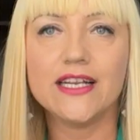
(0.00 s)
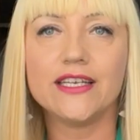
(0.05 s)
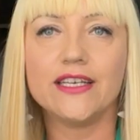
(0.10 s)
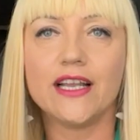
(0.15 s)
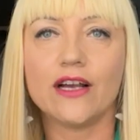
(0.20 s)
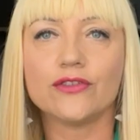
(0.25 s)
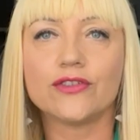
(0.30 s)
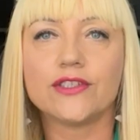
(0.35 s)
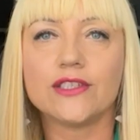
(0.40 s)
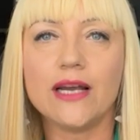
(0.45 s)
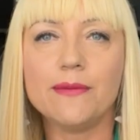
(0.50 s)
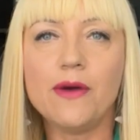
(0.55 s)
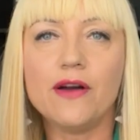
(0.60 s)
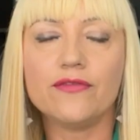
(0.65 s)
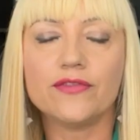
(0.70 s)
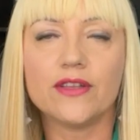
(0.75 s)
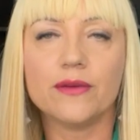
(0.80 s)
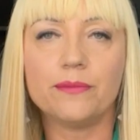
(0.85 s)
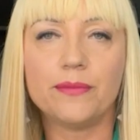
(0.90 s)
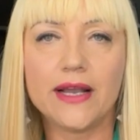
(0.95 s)
Now, some
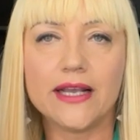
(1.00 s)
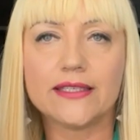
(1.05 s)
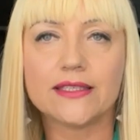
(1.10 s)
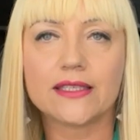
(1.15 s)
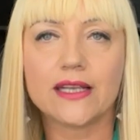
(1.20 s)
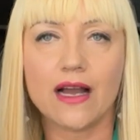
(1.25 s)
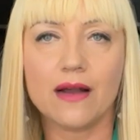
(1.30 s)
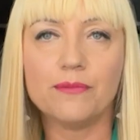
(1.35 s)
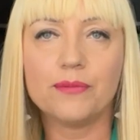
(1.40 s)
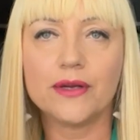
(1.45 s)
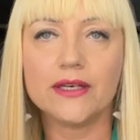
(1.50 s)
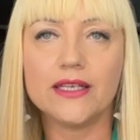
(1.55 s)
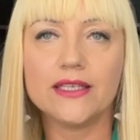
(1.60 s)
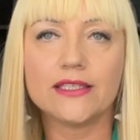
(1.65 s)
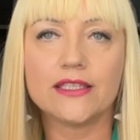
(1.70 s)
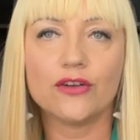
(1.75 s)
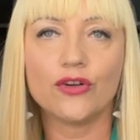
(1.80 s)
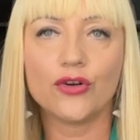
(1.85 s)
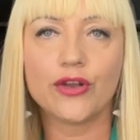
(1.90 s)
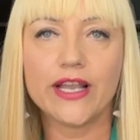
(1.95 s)
of the best
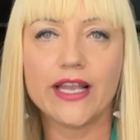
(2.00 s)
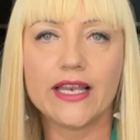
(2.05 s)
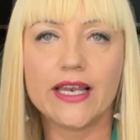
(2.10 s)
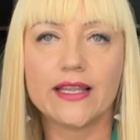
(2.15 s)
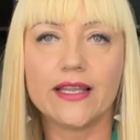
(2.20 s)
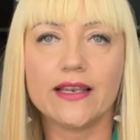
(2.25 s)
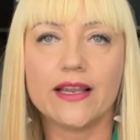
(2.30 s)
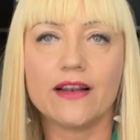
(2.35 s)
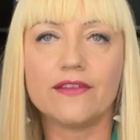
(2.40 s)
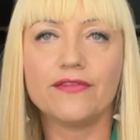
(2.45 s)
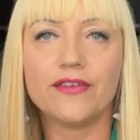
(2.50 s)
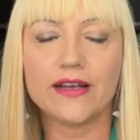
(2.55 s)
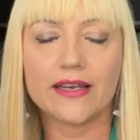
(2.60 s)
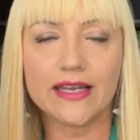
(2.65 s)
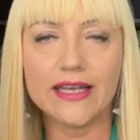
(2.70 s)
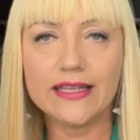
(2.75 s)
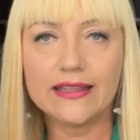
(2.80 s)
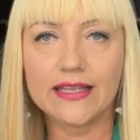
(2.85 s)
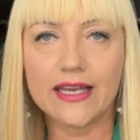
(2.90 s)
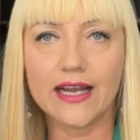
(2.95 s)
companies located in
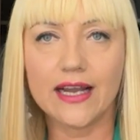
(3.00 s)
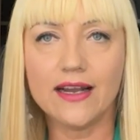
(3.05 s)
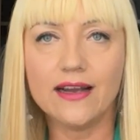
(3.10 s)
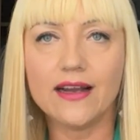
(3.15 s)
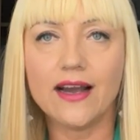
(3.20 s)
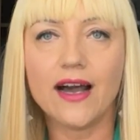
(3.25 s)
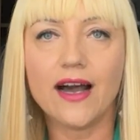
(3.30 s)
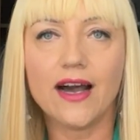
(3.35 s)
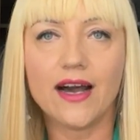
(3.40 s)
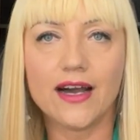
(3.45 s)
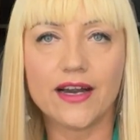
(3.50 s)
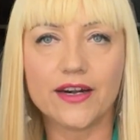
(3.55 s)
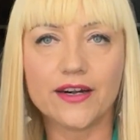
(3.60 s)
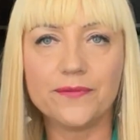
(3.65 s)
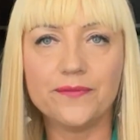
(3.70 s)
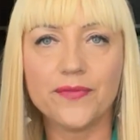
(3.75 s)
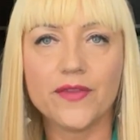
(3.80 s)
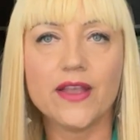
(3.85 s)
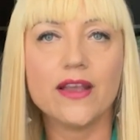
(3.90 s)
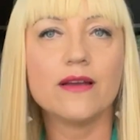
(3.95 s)
Alpharetta are
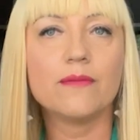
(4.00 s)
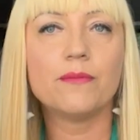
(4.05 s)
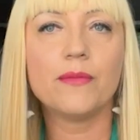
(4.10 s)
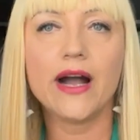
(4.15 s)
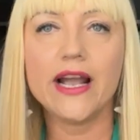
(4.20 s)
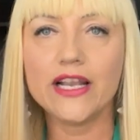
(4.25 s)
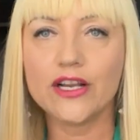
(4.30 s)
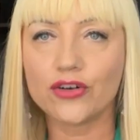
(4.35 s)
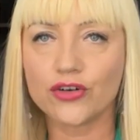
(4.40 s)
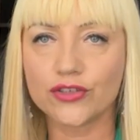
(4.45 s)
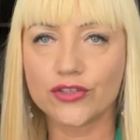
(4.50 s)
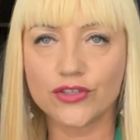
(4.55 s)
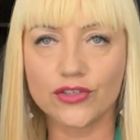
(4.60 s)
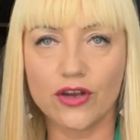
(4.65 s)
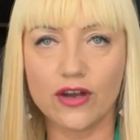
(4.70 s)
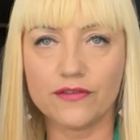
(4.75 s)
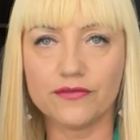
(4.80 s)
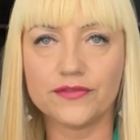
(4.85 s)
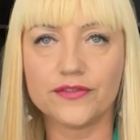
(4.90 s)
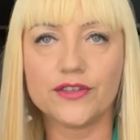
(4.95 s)

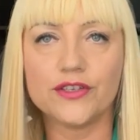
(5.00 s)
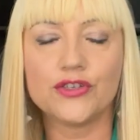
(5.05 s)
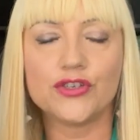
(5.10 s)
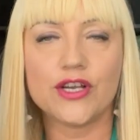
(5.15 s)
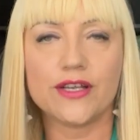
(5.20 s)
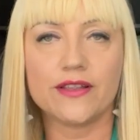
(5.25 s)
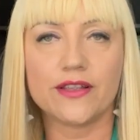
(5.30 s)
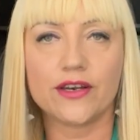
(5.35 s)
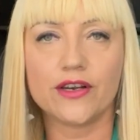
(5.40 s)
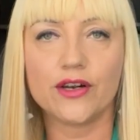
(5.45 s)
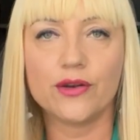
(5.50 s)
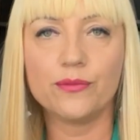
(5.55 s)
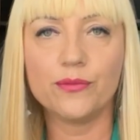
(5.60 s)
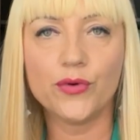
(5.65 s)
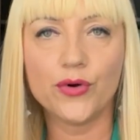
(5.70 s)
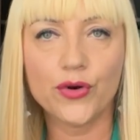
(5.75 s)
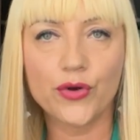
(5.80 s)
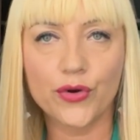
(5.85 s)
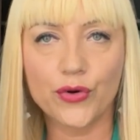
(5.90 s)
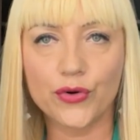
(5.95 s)
Microsoft, General
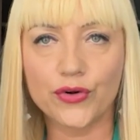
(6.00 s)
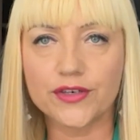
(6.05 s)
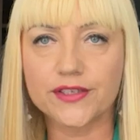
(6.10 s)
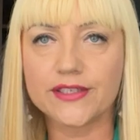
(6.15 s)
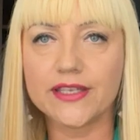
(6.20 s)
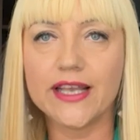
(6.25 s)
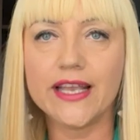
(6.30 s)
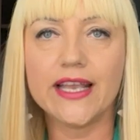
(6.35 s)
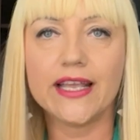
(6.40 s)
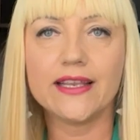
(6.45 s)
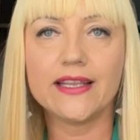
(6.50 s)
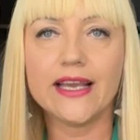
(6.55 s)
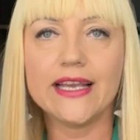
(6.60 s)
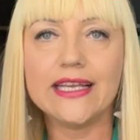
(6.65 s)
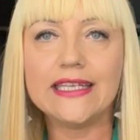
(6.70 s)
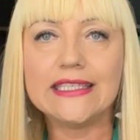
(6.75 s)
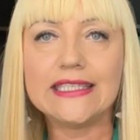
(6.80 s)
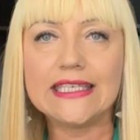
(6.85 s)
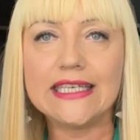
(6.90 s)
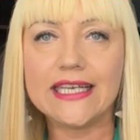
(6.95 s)
Motors,
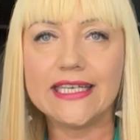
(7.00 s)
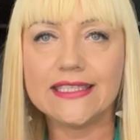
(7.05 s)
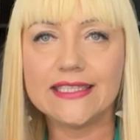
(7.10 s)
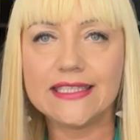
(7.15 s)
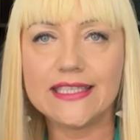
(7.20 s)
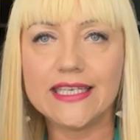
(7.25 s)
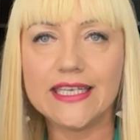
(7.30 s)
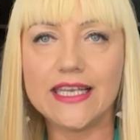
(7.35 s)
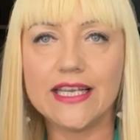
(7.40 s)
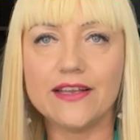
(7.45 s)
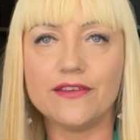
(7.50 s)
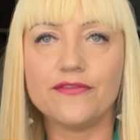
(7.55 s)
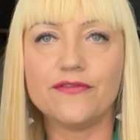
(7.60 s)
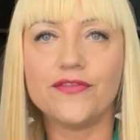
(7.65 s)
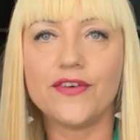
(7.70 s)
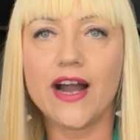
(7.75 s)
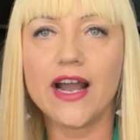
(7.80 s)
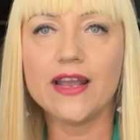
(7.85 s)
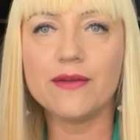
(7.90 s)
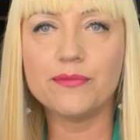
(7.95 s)
AT&T,
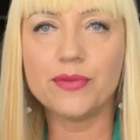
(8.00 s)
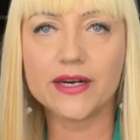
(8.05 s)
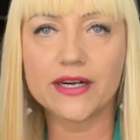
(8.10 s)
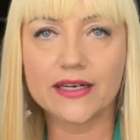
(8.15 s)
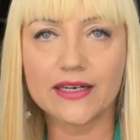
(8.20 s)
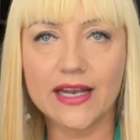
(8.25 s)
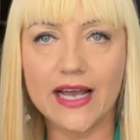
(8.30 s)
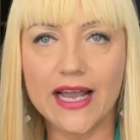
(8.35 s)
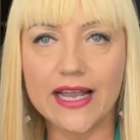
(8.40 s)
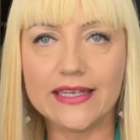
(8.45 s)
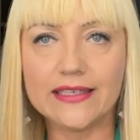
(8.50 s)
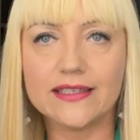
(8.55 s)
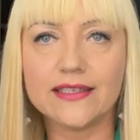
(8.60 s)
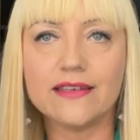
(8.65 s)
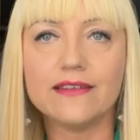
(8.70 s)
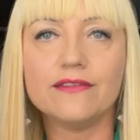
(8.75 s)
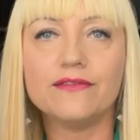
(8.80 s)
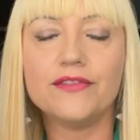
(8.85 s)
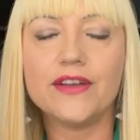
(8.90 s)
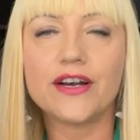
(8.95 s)
FiberLife,
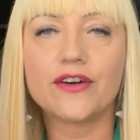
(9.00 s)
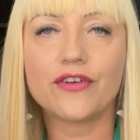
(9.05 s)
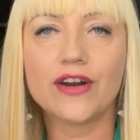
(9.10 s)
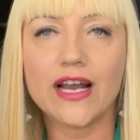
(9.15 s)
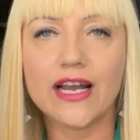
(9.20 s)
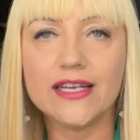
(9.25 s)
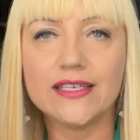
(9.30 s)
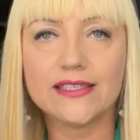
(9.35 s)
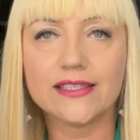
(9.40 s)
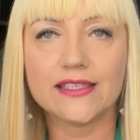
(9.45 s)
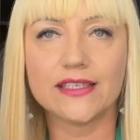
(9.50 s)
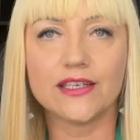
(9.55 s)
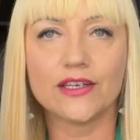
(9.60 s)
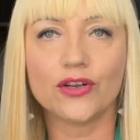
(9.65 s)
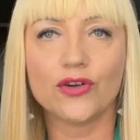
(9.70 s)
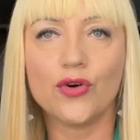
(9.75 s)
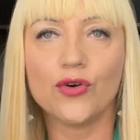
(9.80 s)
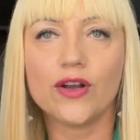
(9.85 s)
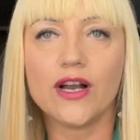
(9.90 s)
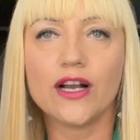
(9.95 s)
Verizon,
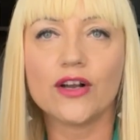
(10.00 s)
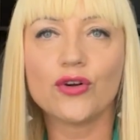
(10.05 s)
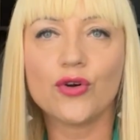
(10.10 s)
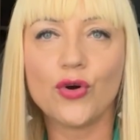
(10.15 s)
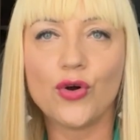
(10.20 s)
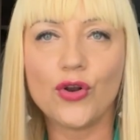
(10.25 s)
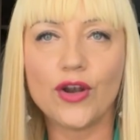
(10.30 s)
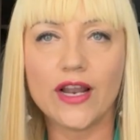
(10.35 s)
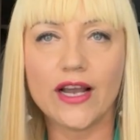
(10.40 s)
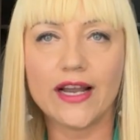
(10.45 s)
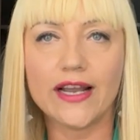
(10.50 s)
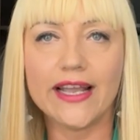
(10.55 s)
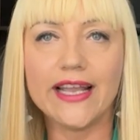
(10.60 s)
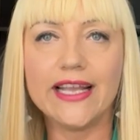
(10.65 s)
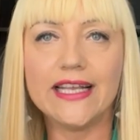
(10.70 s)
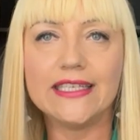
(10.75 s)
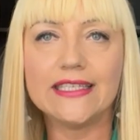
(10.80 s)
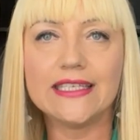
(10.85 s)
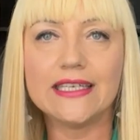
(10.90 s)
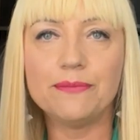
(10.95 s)
Coca-Cola,
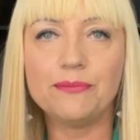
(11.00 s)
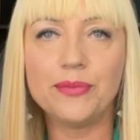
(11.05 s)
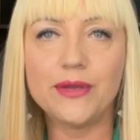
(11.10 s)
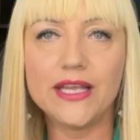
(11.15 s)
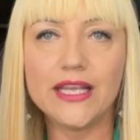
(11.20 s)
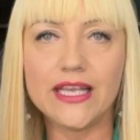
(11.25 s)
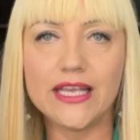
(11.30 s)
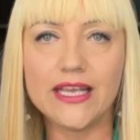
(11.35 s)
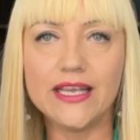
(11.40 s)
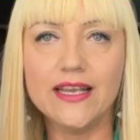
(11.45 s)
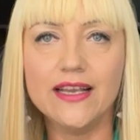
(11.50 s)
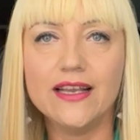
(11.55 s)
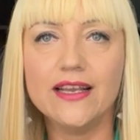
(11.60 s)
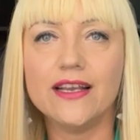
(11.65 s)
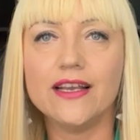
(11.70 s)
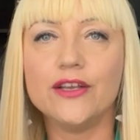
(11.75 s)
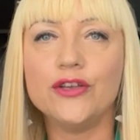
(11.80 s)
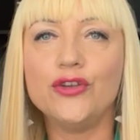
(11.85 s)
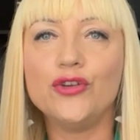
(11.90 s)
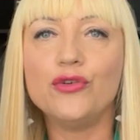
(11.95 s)
ADP,
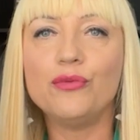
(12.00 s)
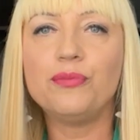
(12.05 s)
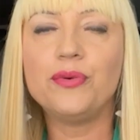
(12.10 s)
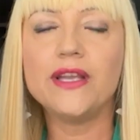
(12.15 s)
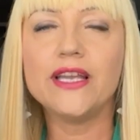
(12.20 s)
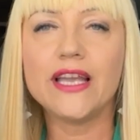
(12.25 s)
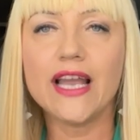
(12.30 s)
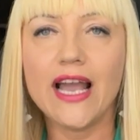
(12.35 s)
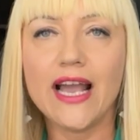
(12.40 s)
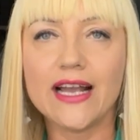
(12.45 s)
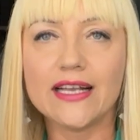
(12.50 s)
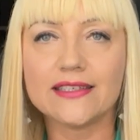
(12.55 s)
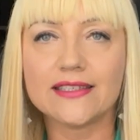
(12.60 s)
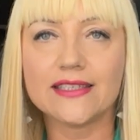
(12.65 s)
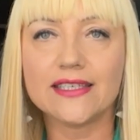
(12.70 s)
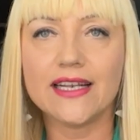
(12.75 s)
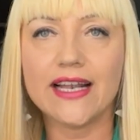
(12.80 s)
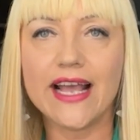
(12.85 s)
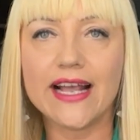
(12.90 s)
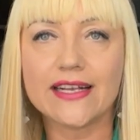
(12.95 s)

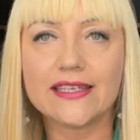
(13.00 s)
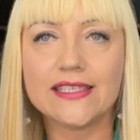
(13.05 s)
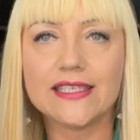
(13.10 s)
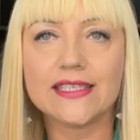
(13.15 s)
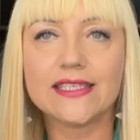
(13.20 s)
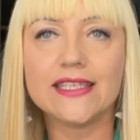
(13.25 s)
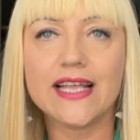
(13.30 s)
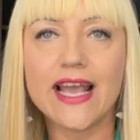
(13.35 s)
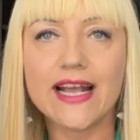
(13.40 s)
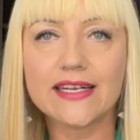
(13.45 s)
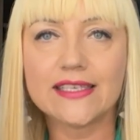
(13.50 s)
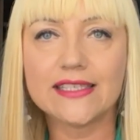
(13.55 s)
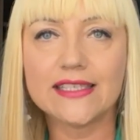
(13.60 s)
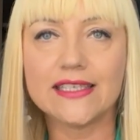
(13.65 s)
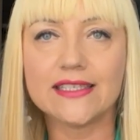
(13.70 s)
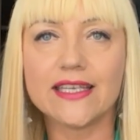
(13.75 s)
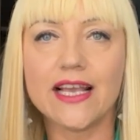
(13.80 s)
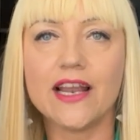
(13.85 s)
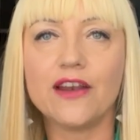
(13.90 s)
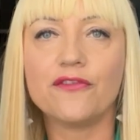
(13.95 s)
UPS,
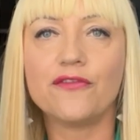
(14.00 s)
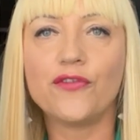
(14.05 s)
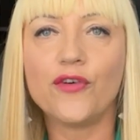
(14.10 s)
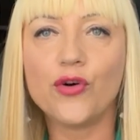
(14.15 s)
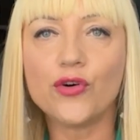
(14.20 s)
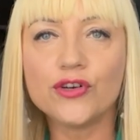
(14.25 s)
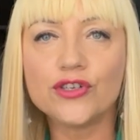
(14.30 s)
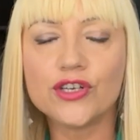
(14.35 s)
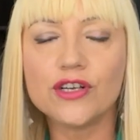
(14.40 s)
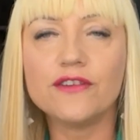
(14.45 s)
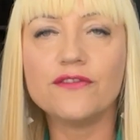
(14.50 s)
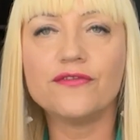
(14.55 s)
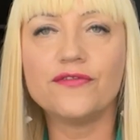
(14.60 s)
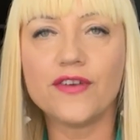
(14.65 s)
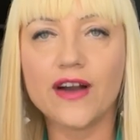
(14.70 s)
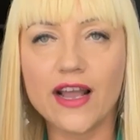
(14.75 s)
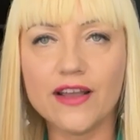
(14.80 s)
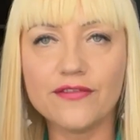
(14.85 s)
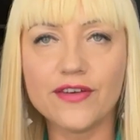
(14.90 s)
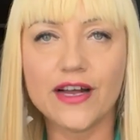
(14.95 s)
LexisNexis, and Fortune
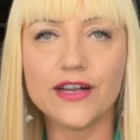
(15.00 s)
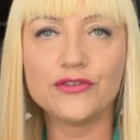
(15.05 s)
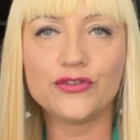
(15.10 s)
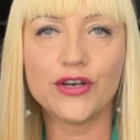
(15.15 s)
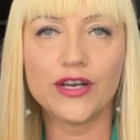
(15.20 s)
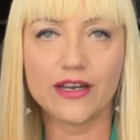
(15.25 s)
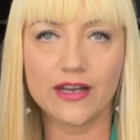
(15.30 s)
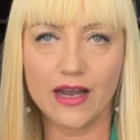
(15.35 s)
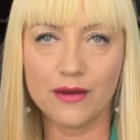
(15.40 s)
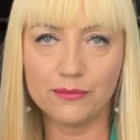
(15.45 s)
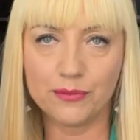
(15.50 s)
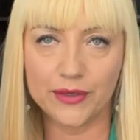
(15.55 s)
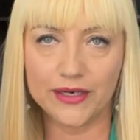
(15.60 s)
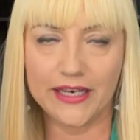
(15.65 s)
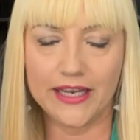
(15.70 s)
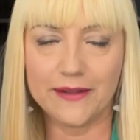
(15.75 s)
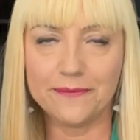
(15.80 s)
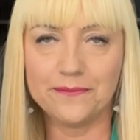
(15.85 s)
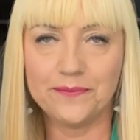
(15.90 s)
500 company.